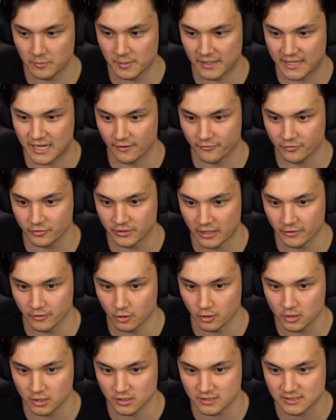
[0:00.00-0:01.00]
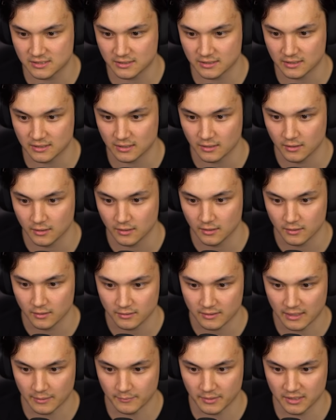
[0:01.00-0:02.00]
be careful now, though, because
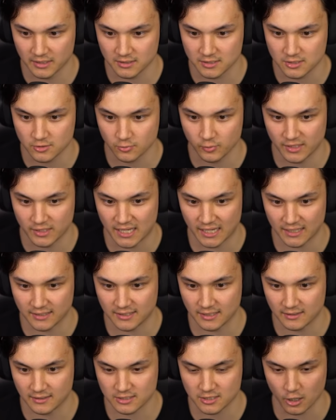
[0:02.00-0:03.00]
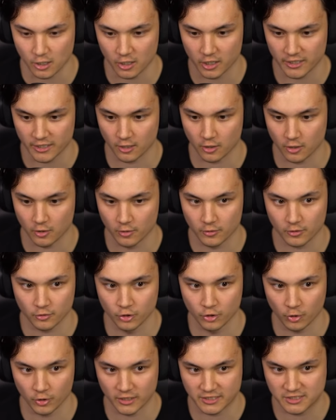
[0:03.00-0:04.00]
that means we can't take this car out of here. Or,
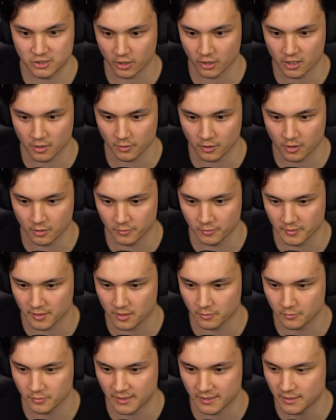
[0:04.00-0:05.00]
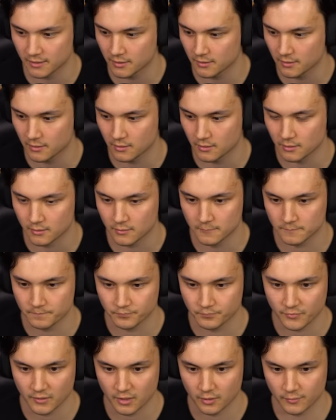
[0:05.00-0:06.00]
no, let's do it. Come with me.
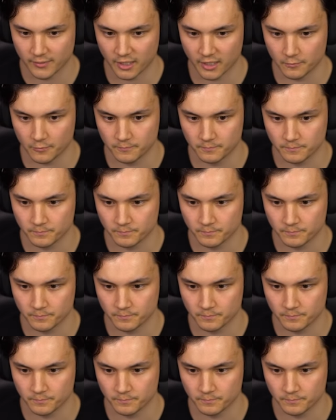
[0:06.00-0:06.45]
Here we go.